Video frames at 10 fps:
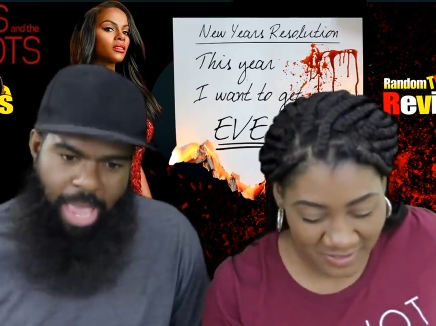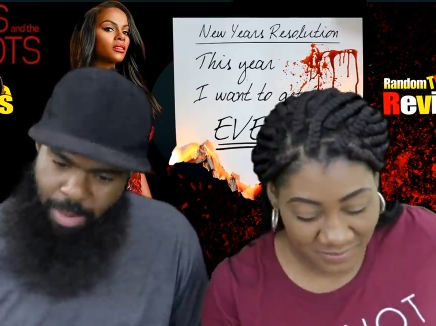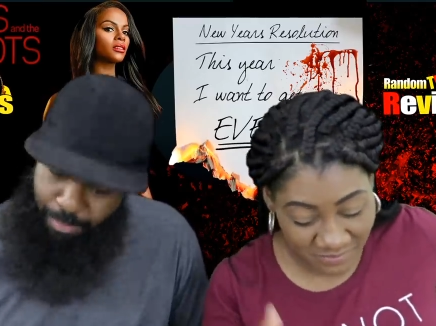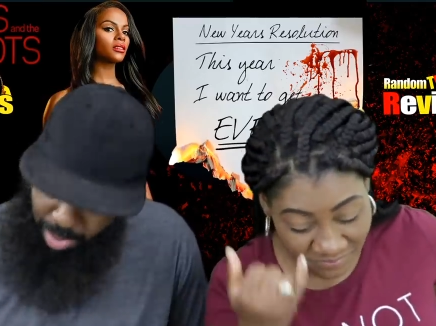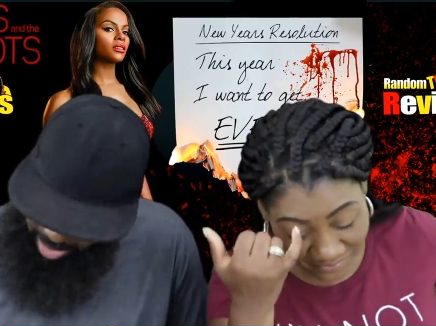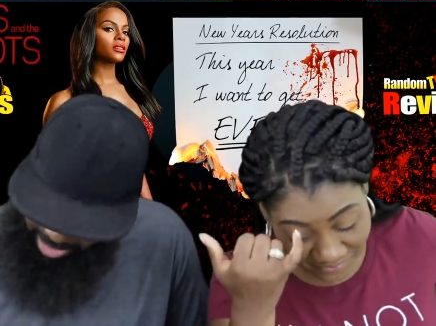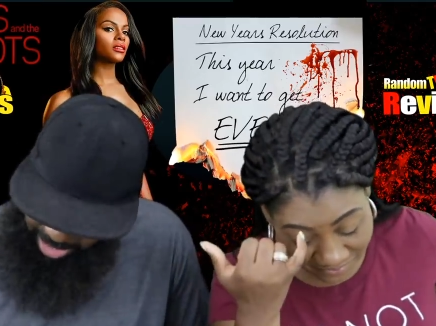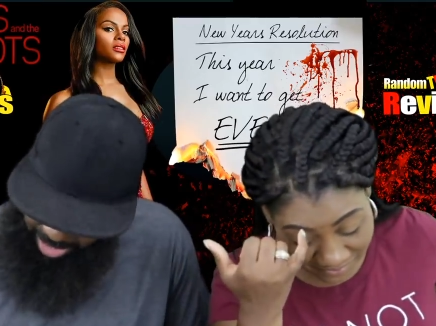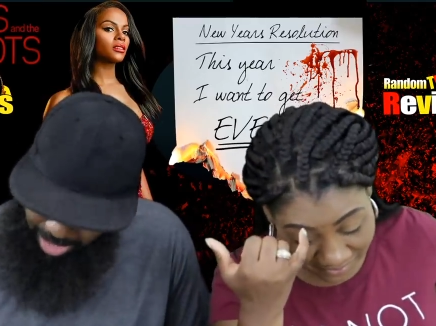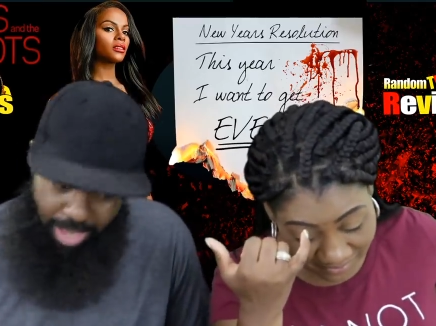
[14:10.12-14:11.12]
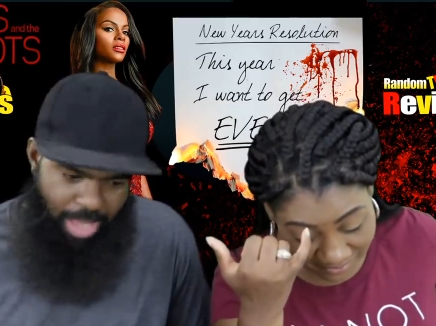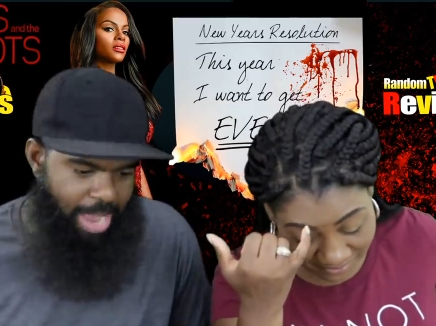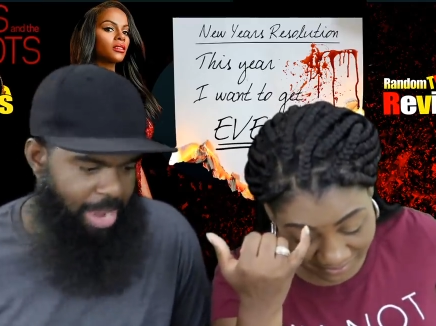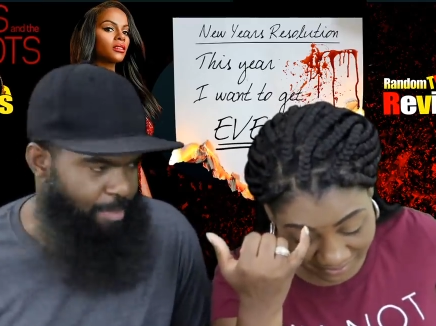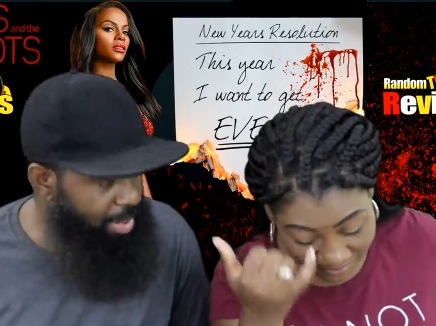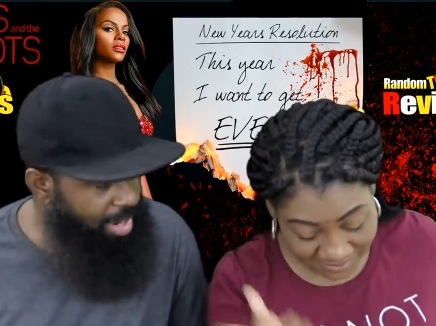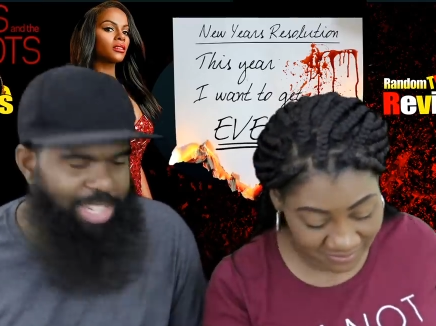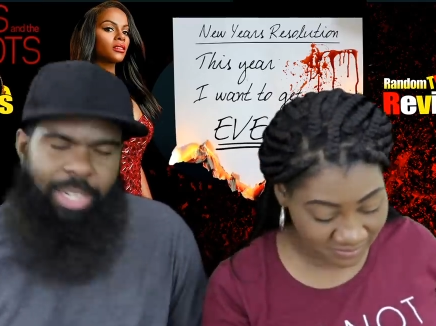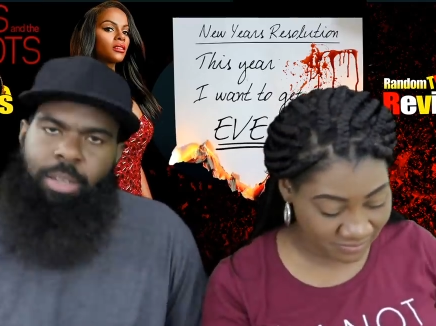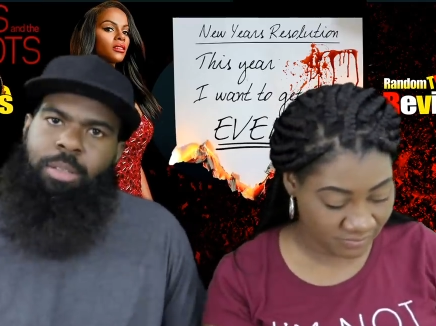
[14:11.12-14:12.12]
Speaker 1: and pushing and
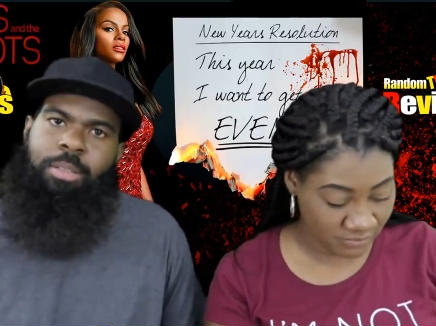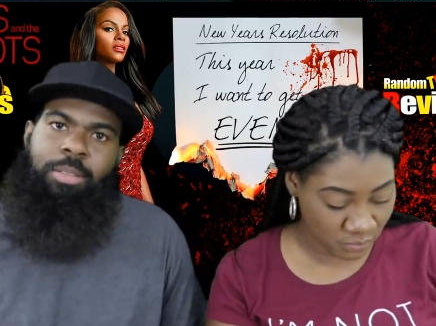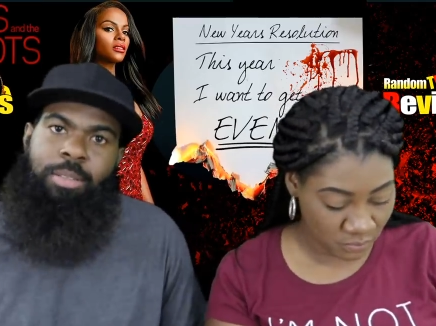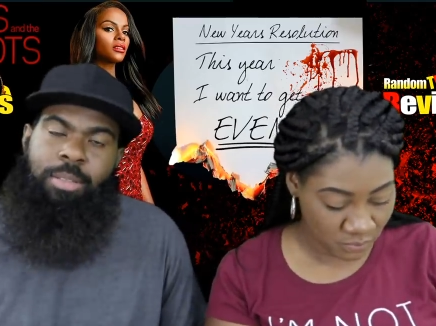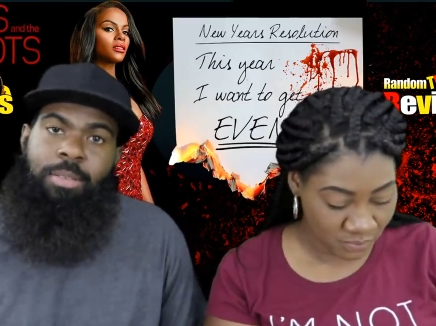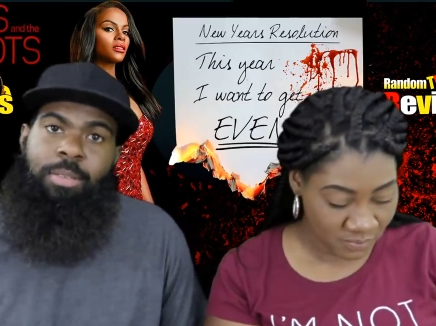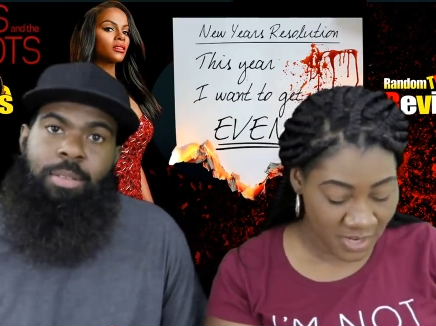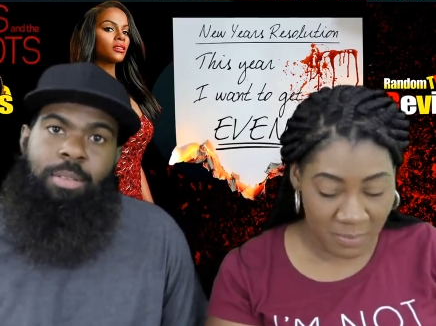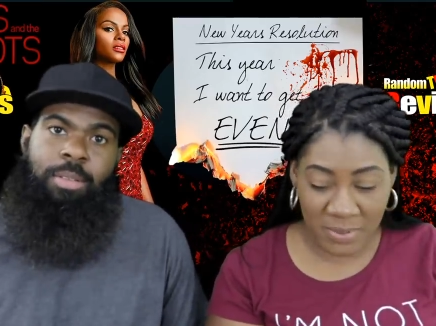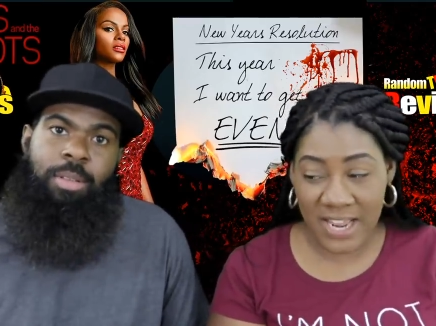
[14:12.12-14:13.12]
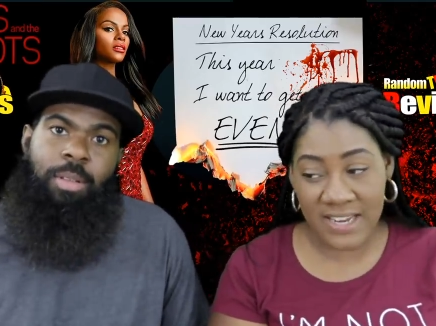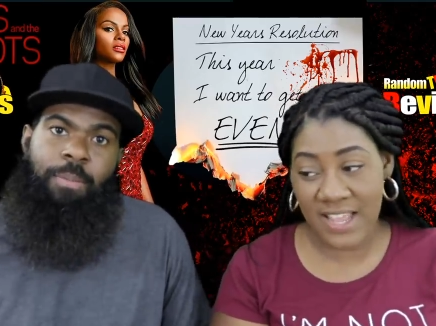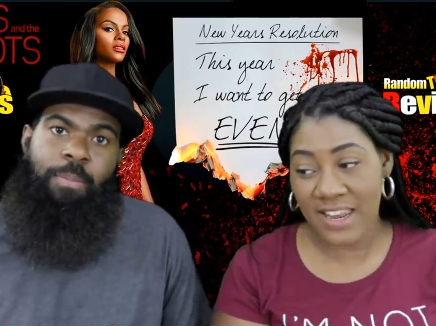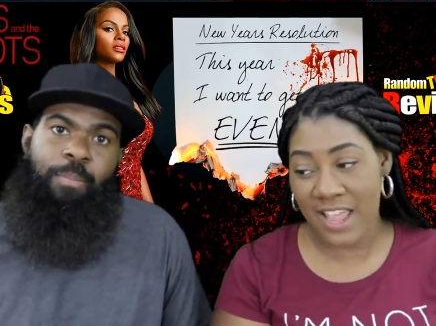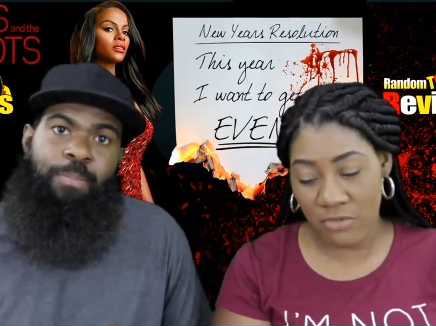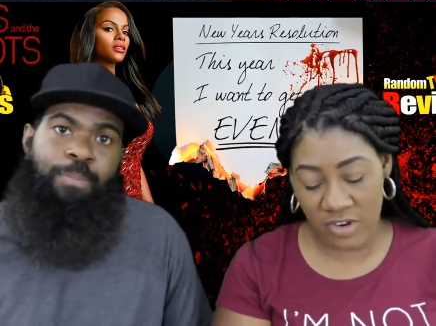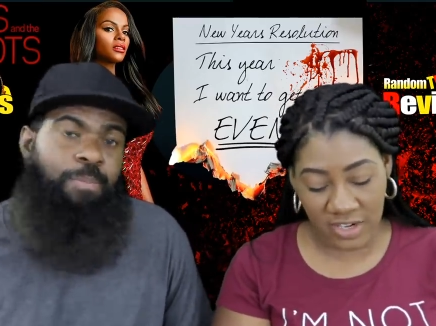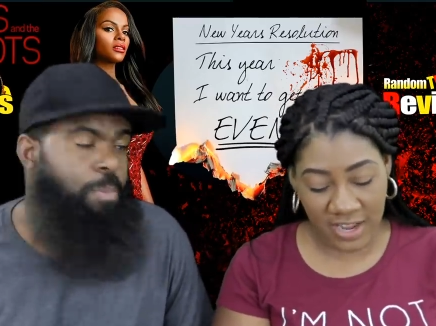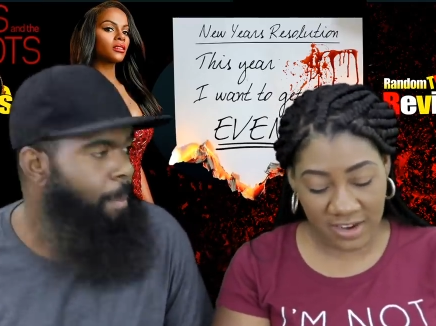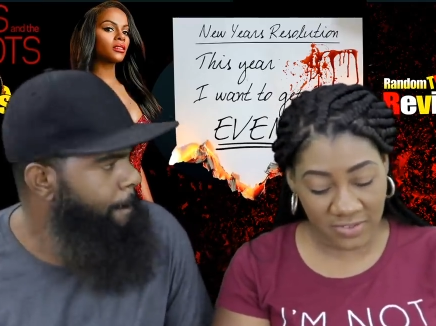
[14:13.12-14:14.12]
pushing. But ain't that like
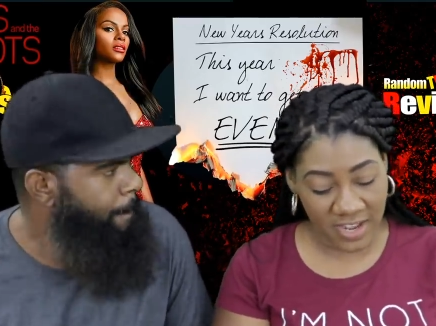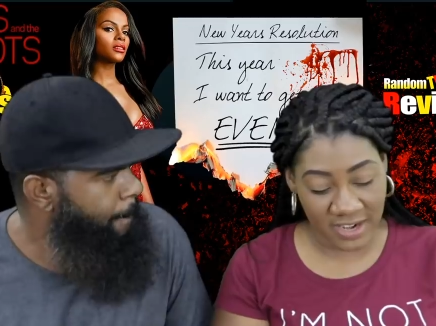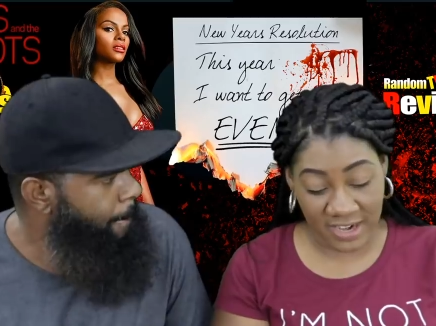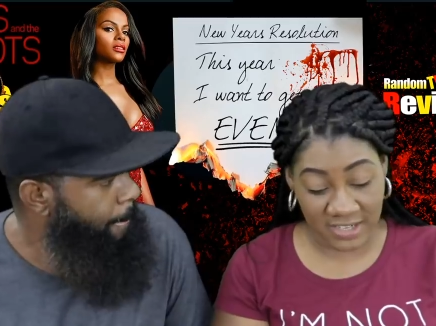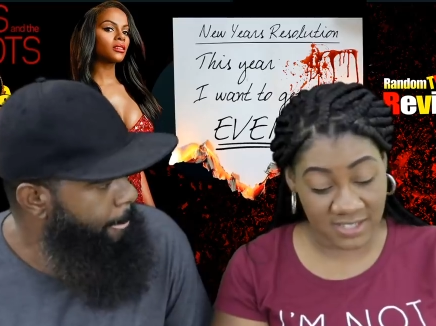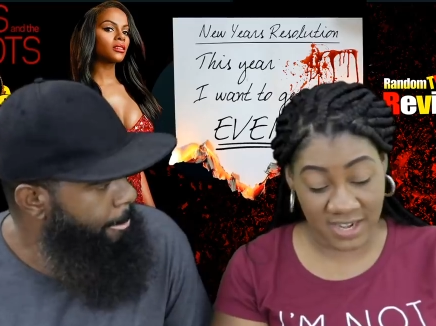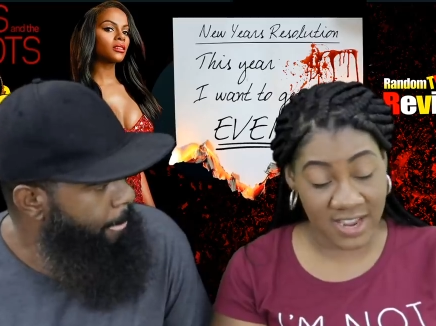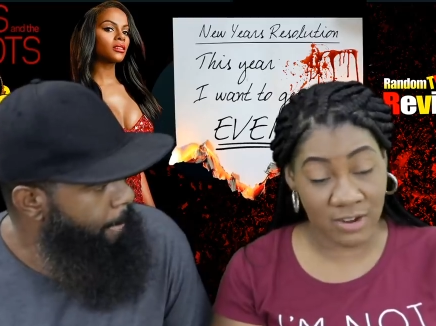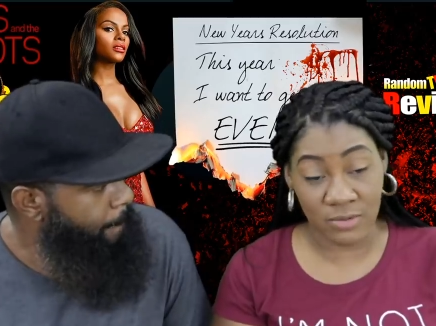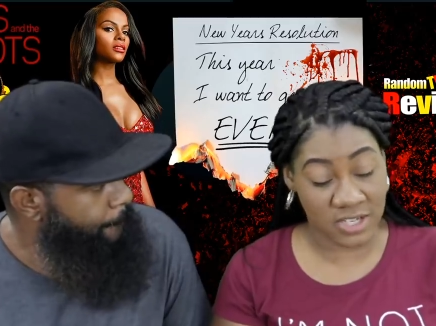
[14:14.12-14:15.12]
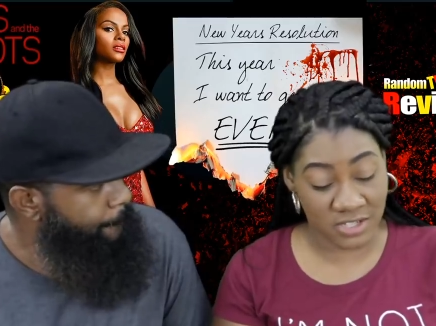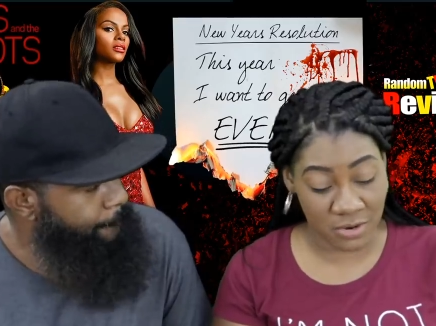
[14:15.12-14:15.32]
real life? Like I said, I don't